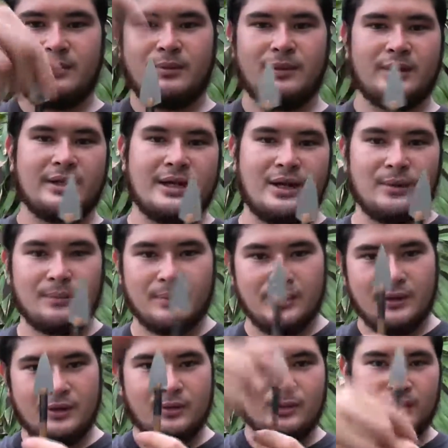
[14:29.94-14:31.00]
pull it out, put
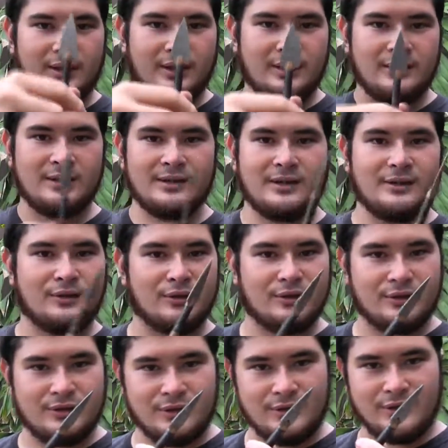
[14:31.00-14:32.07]
a new one in, and you're
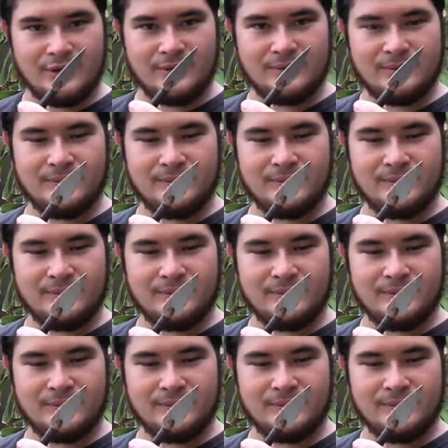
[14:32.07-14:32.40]
good to go.